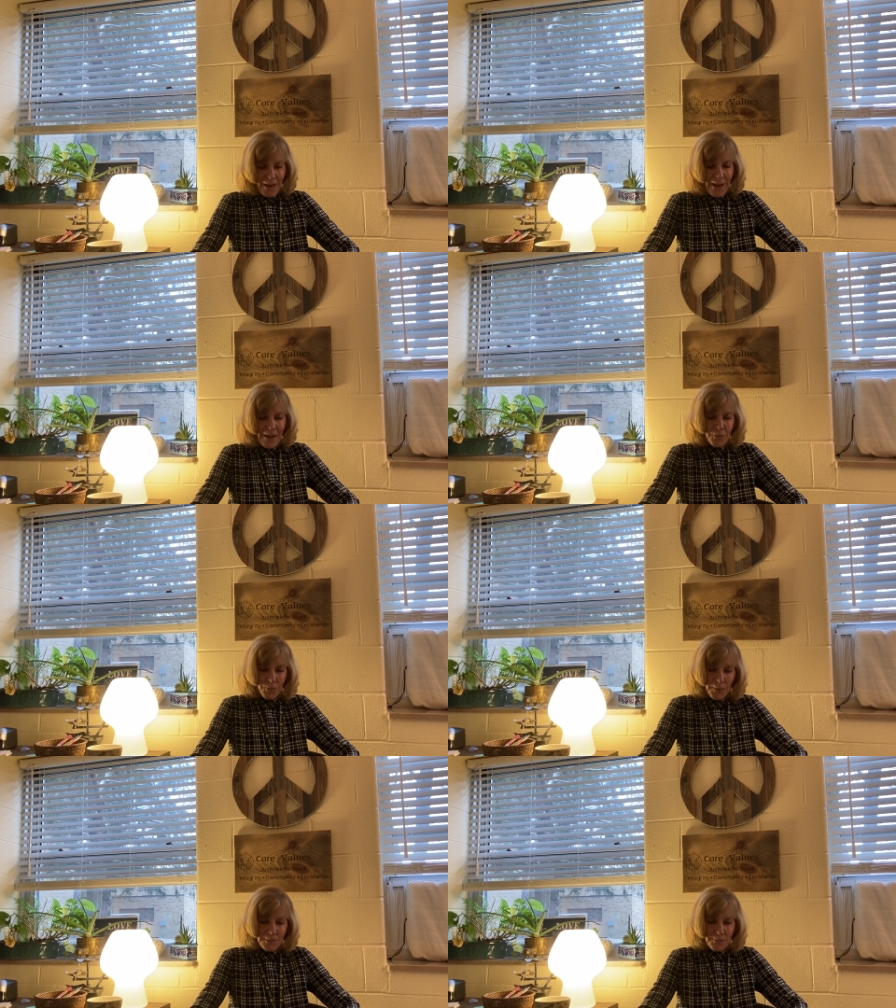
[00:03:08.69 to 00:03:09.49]
Hattie
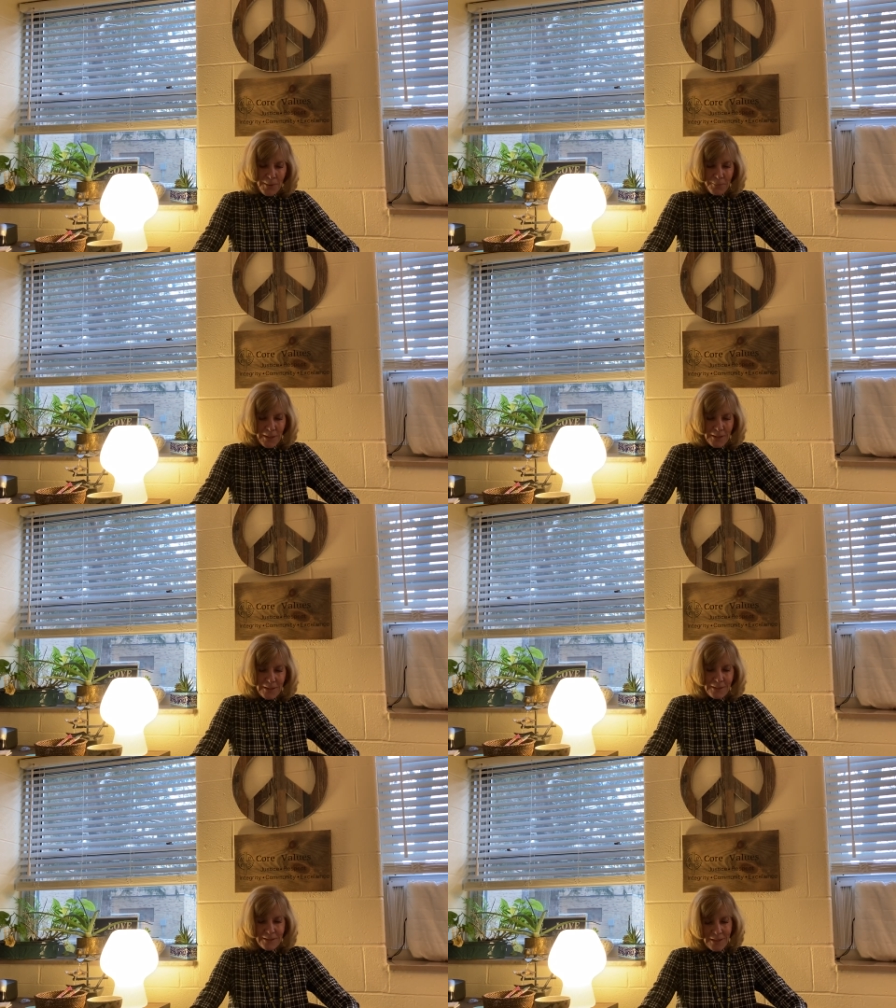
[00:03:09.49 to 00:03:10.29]
rubs my
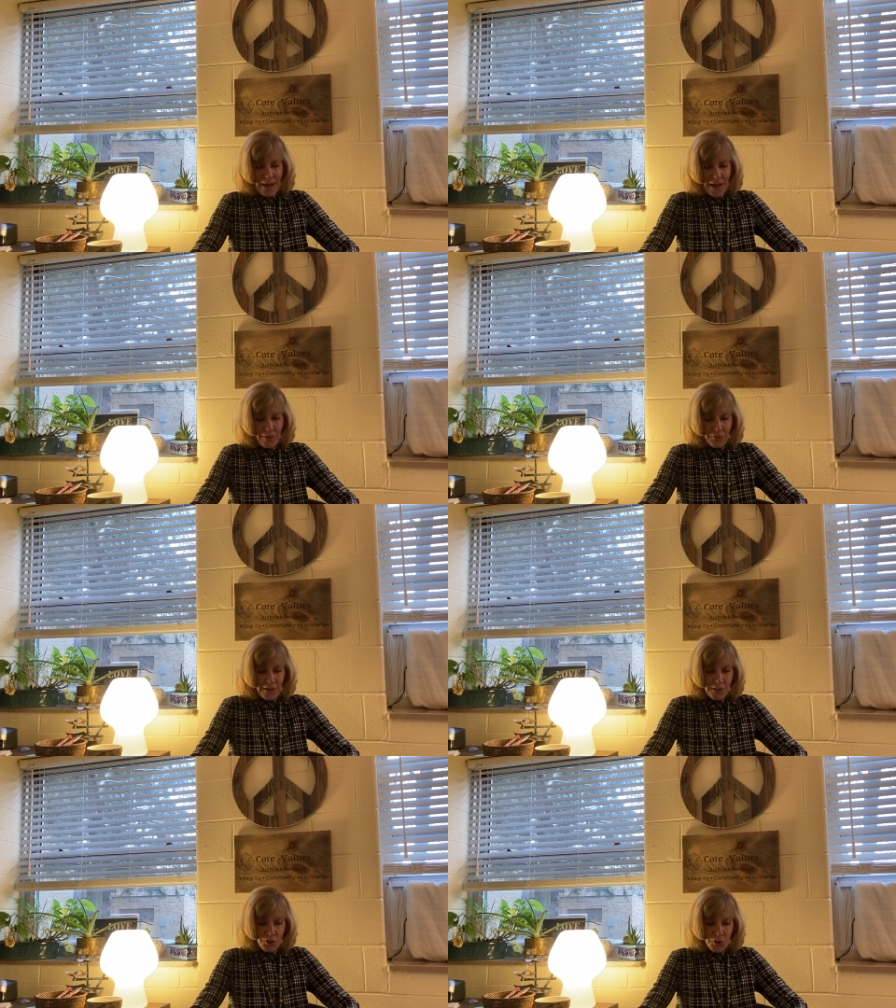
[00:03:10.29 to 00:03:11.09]
belly, laughing
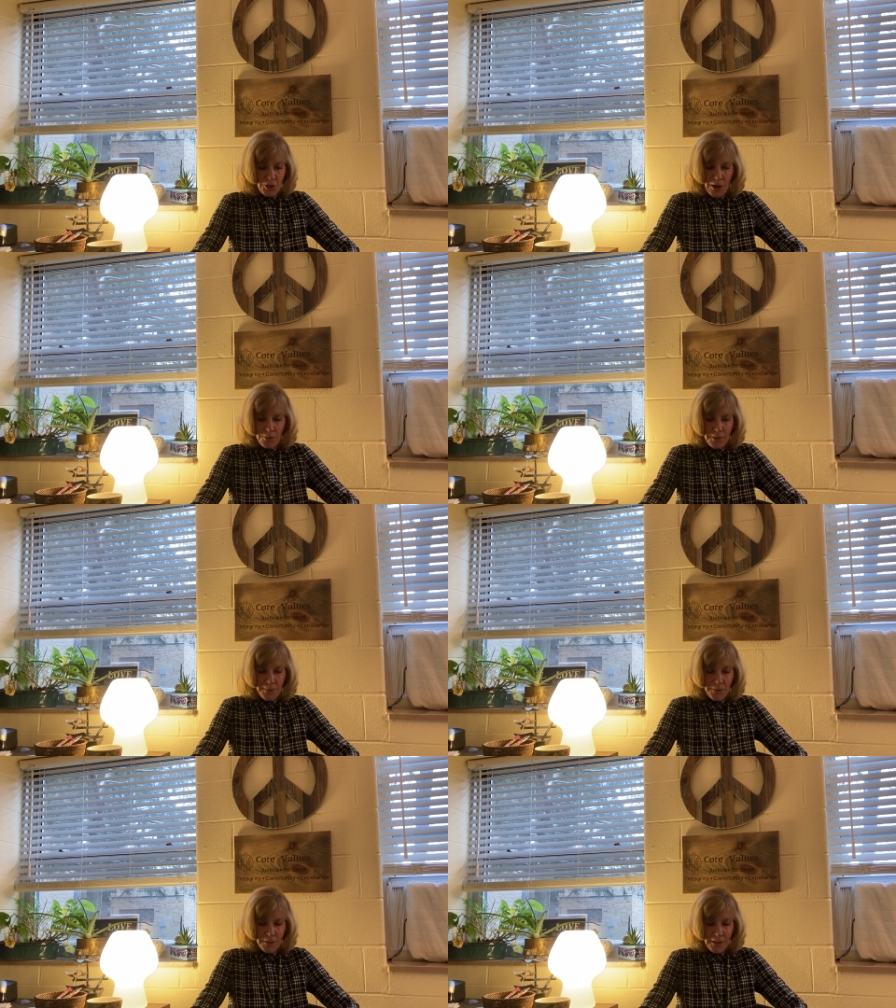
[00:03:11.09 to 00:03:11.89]
and showering
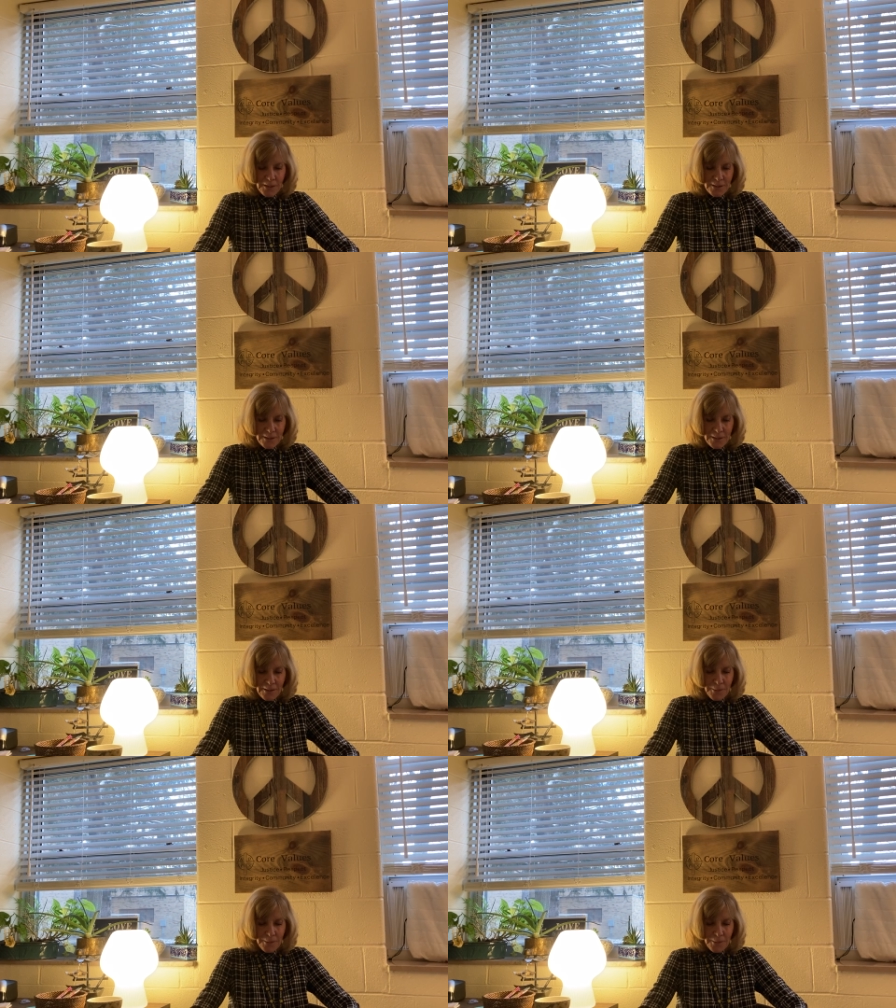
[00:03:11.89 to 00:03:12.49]
me with kisses.